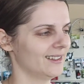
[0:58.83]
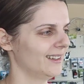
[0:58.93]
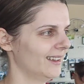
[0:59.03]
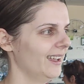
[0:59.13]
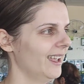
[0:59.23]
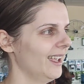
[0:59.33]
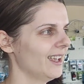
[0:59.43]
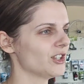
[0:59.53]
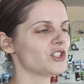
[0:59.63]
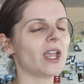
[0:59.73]
a
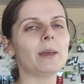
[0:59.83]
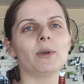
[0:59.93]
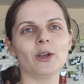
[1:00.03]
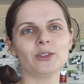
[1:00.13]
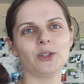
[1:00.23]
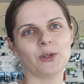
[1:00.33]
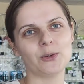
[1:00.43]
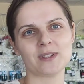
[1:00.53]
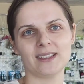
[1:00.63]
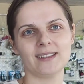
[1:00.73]
shame not to
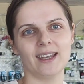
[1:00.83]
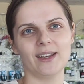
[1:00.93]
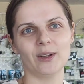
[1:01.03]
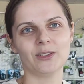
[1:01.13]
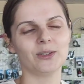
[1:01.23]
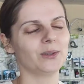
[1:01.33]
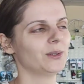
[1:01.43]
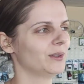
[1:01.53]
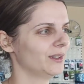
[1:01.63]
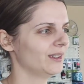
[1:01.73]
use it and not
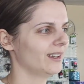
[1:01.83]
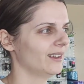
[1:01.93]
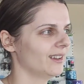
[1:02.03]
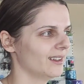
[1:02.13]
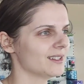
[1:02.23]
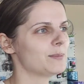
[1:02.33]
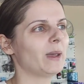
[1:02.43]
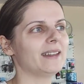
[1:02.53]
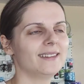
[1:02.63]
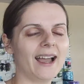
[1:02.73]
to
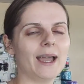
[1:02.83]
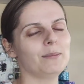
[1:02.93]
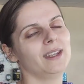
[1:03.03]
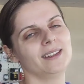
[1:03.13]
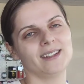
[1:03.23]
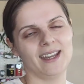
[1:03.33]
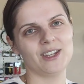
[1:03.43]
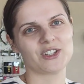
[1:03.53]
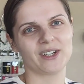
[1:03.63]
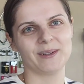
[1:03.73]
spend time in the
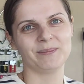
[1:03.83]
nature.